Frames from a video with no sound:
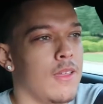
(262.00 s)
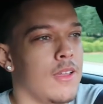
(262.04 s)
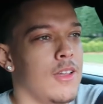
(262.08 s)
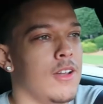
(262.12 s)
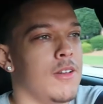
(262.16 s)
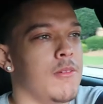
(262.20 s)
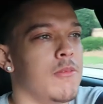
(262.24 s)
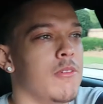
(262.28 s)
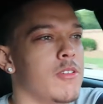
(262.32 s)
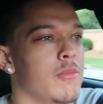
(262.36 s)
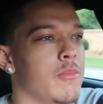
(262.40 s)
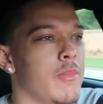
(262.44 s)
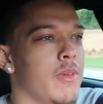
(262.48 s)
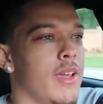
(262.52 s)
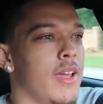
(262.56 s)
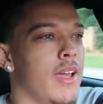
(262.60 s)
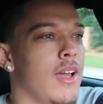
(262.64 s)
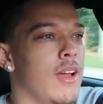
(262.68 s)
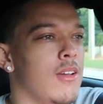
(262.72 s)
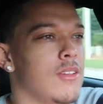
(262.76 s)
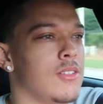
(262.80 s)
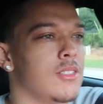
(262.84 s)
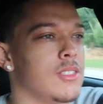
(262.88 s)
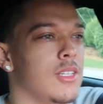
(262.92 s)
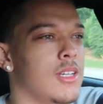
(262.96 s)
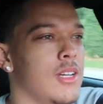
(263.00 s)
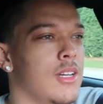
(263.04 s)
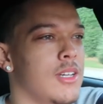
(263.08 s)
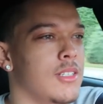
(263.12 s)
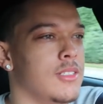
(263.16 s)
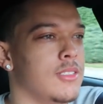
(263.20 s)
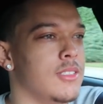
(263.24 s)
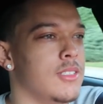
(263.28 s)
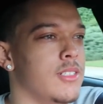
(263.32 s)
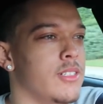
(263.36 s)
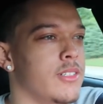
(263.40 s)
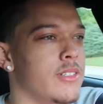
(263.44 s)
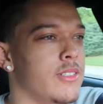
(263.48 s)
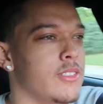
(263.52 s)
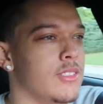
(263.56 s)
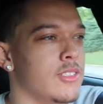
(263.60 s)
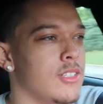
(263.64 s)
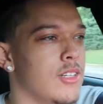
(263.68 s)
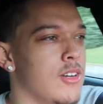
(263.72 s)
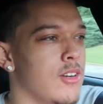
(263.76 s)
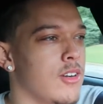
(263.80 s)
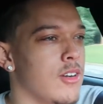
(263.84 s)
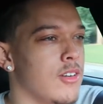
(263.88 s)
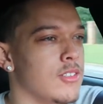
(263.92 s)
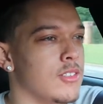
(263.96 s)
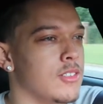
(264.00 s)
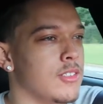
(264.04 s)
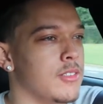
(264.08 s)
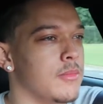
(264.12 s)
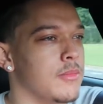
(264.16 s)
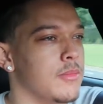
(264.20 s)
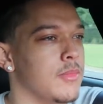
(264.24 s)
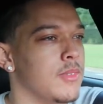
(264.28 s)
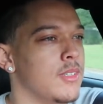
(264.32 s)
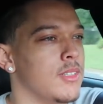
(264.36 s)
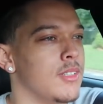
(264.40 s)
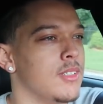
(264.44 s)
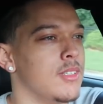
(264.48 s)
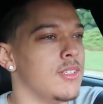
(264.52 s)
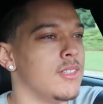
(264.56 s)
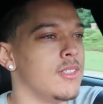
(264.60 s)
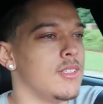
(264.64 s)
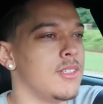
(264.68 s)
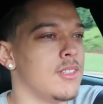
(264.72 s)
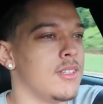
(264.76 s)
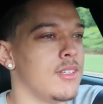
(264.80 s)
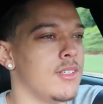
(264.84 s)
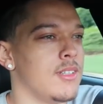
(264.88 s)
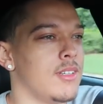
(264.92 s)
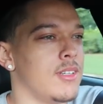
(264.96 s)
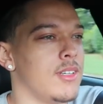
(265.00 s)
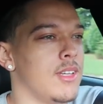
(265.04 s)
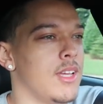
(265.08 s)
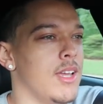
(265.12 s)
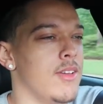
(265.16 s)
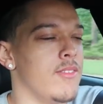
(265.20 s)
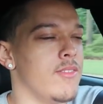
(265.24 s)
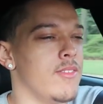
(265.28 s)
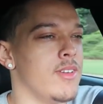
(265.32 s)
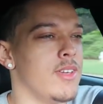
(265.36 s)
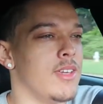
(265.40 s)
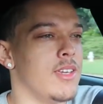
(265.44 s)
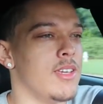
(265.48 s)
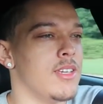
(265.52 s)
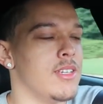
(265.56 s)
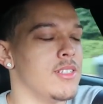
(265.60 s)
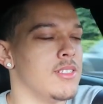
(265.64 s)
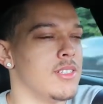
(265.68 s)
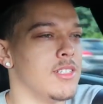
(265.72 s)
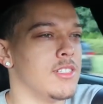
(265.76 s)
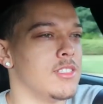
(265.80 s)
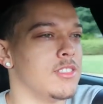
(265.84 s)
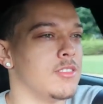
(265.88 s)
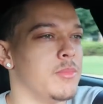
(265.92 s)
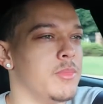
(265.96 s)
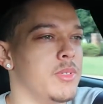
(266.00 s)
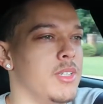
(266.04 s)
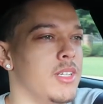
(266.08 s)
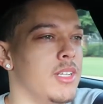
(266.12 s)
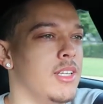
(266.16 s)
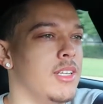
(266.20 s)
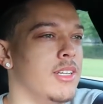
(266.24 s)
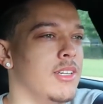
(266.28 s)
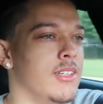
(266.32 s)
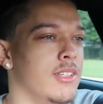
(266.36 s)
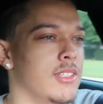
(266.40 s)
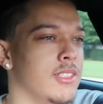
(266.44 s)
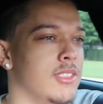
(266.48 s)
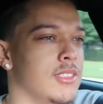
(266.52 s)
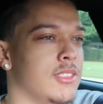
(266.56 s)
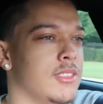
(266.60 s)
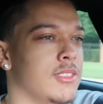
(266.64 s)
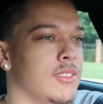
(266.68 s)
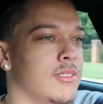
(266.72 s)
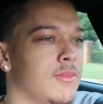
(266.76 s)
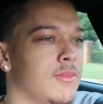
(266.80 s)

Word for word: I hope that man outside still in his car or something. If he is, that's gonna be hilarious.